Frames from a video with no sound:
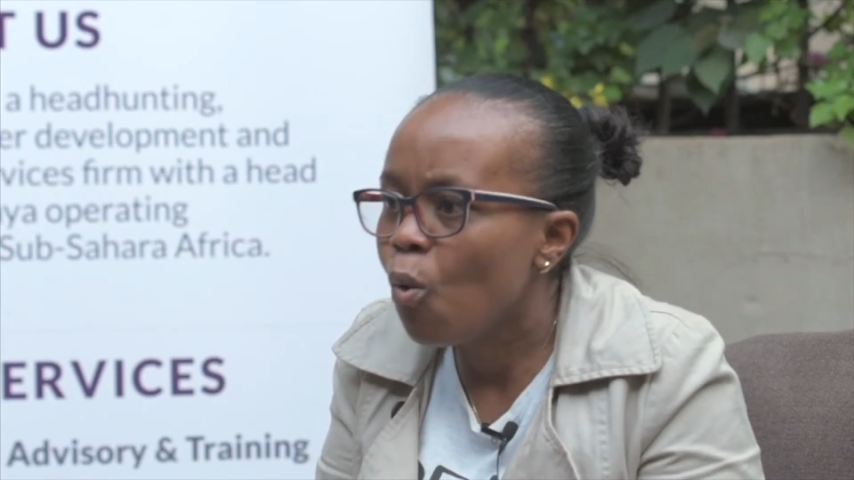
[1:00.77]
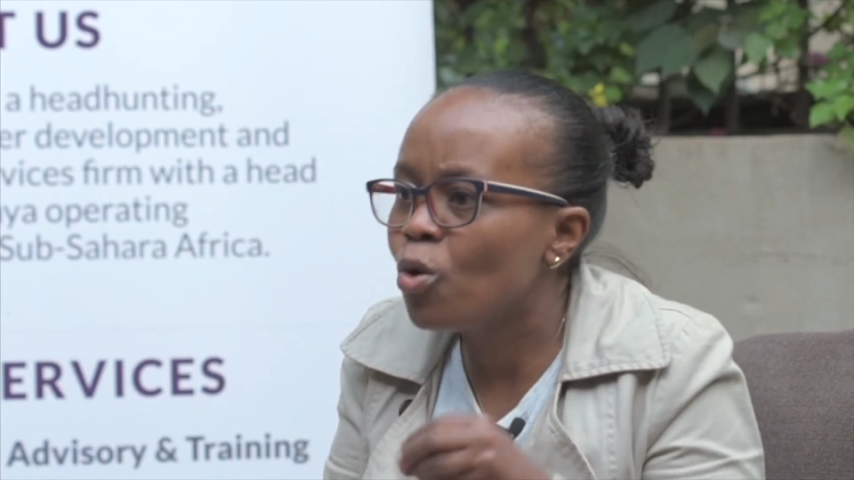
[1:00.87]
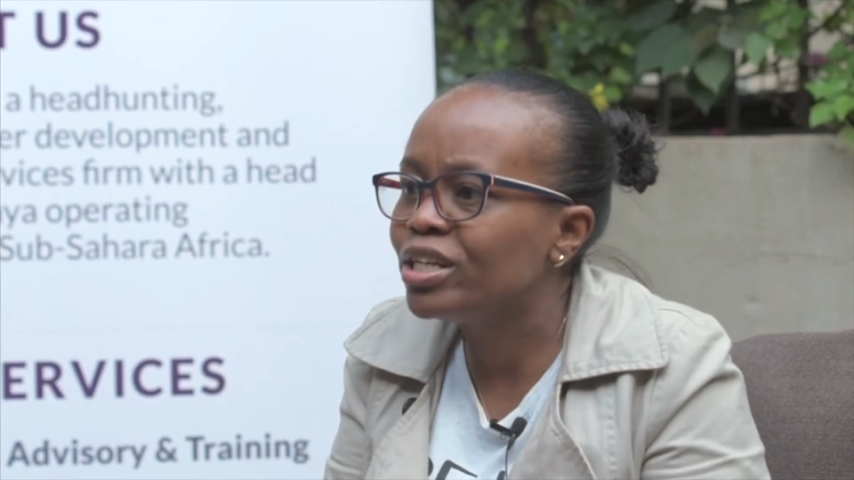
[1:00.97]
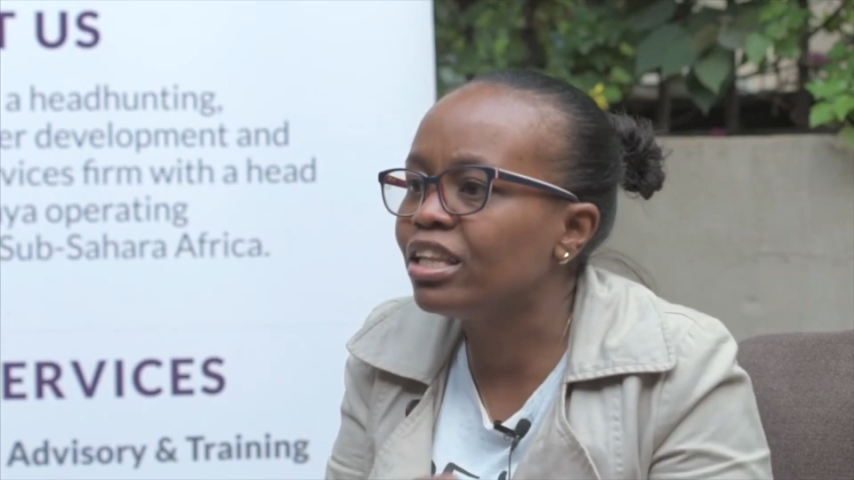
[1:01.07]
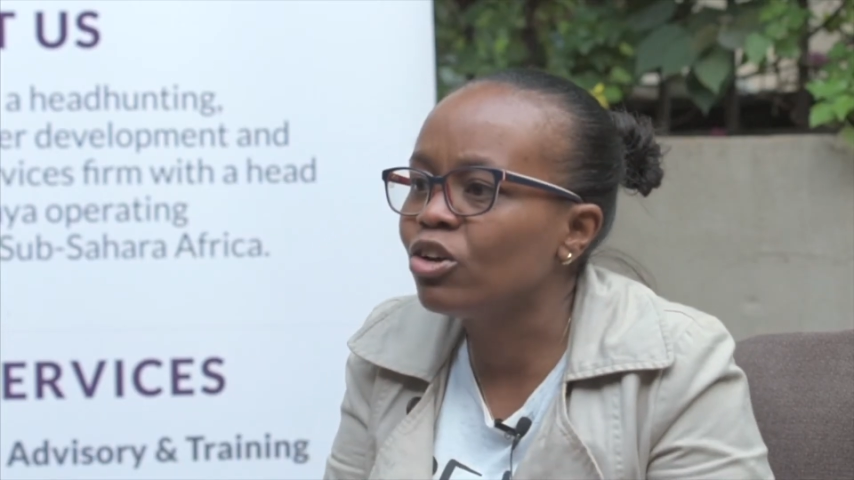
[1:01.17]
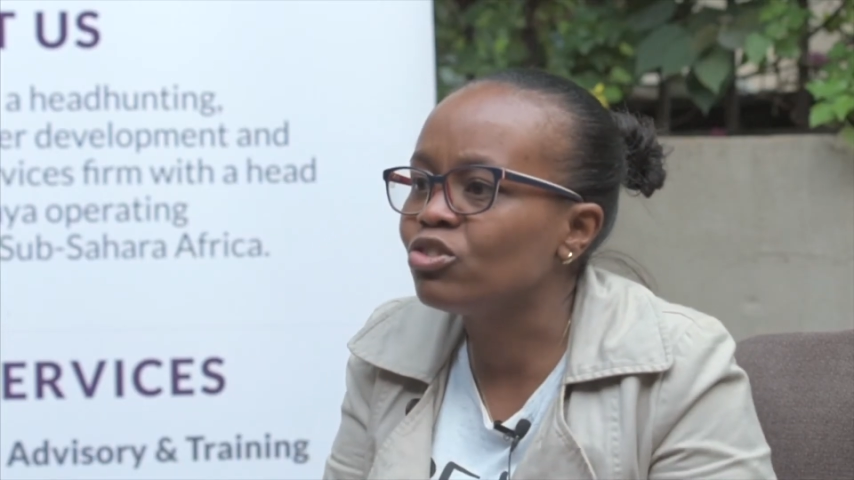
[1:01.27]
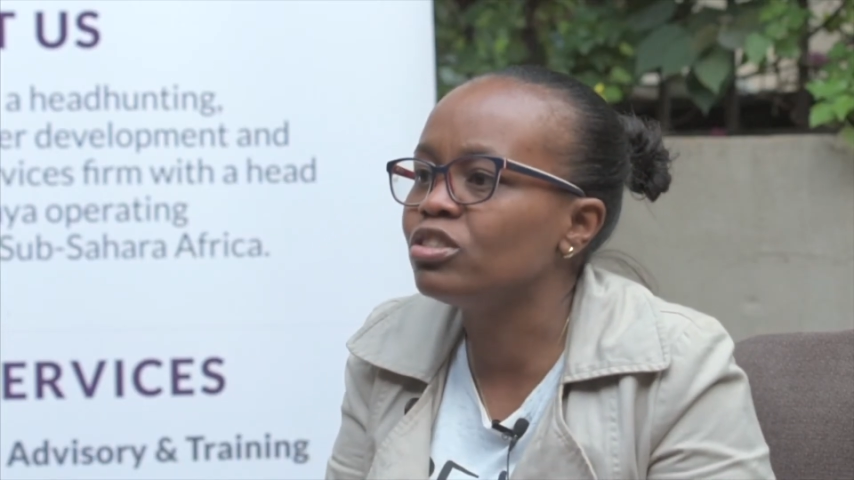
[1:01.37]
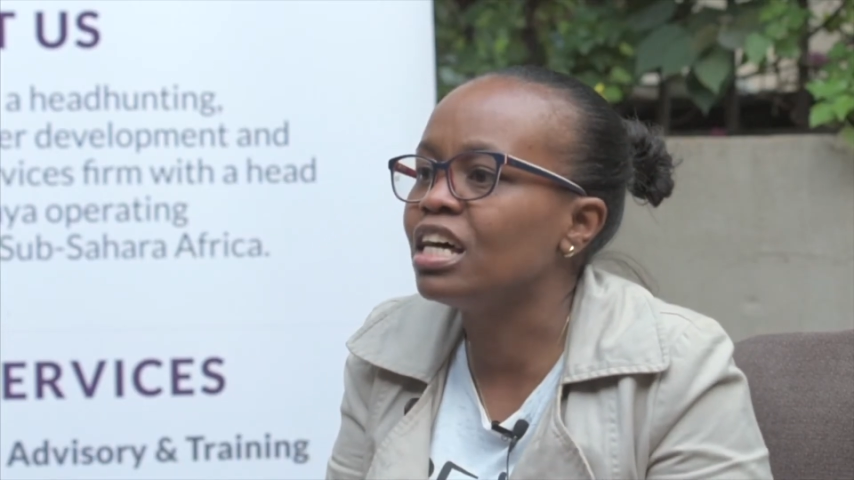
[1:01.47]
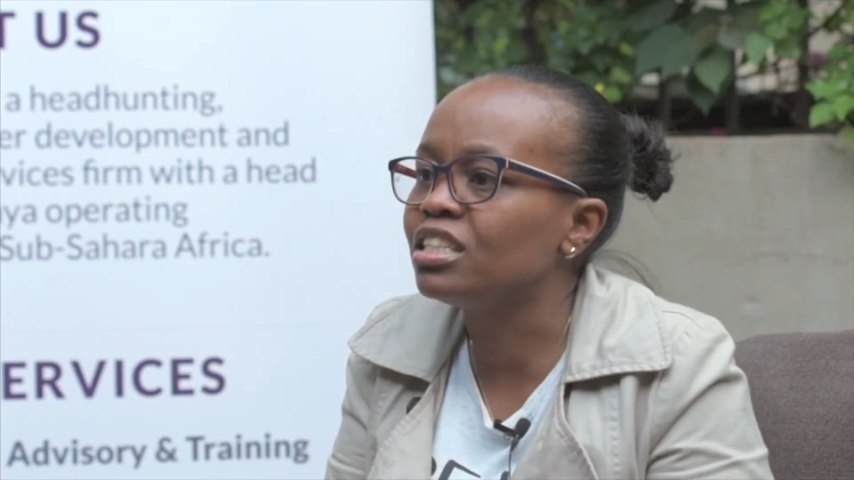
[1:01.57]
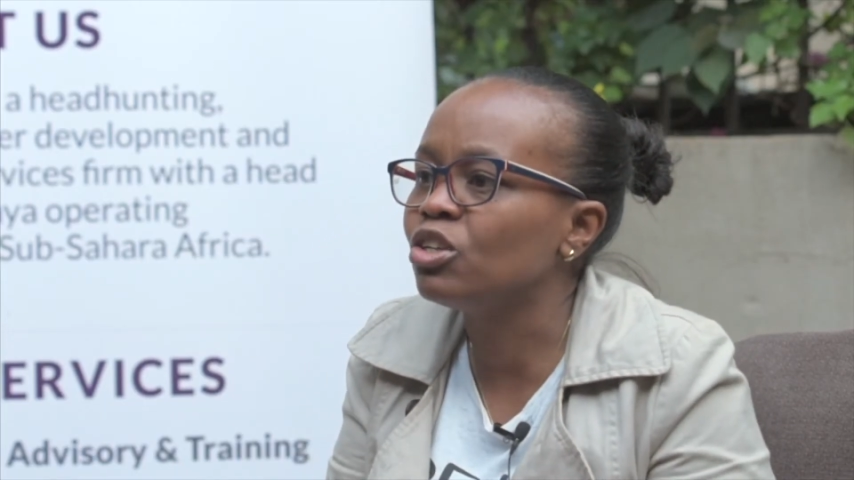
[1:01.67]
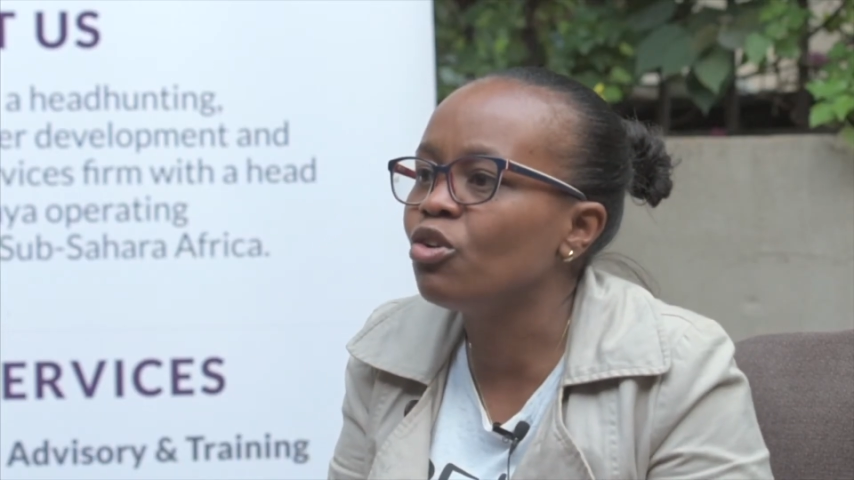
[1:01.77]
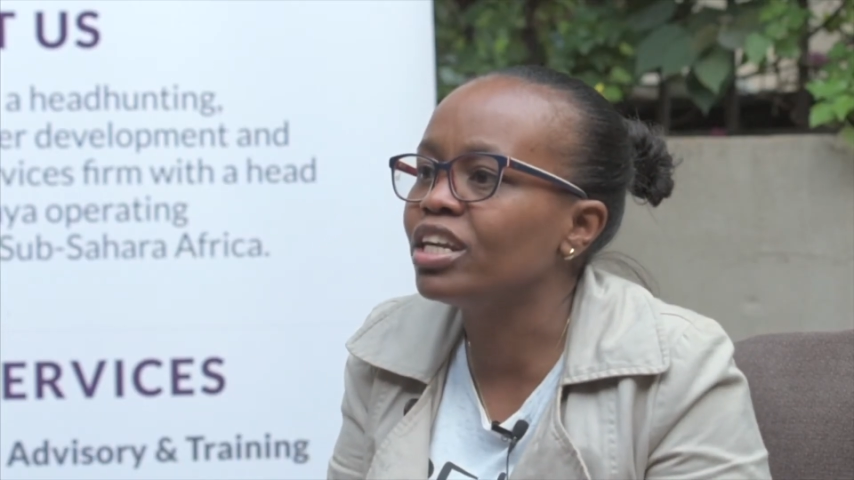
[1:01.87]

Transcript: What does the